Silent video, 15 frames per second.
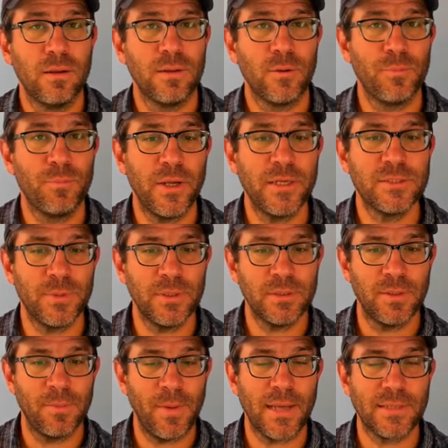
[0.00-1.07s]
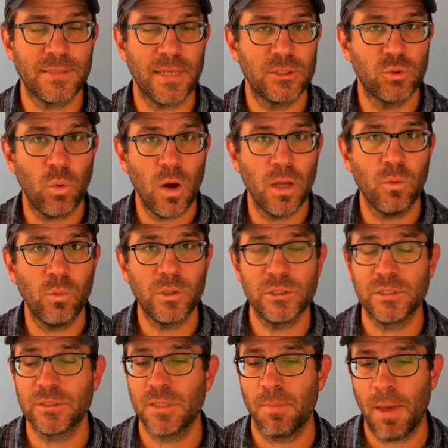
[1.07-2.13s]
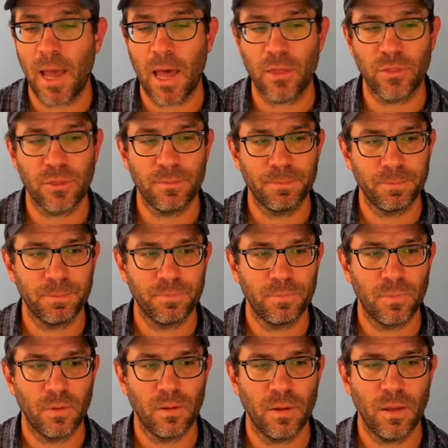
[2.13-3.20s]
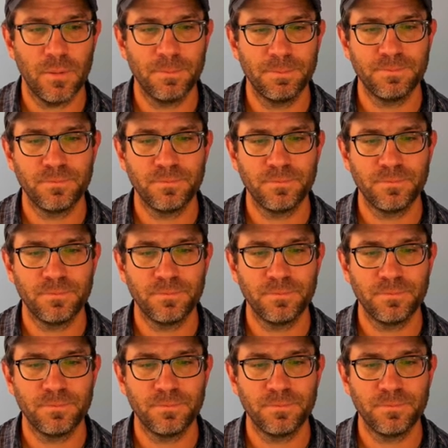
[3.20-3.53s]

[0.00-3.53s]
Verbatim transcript: the replacement, the backslash one, which is the path. Okay.